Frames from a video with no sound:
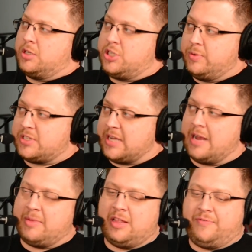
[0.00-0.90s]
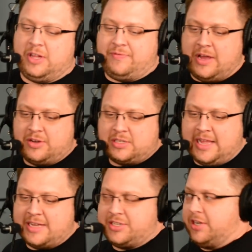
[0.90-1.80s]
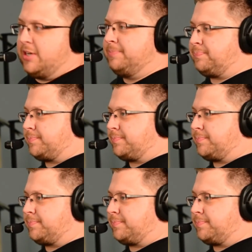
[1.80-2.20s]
She was signed by the Philly Founders last year.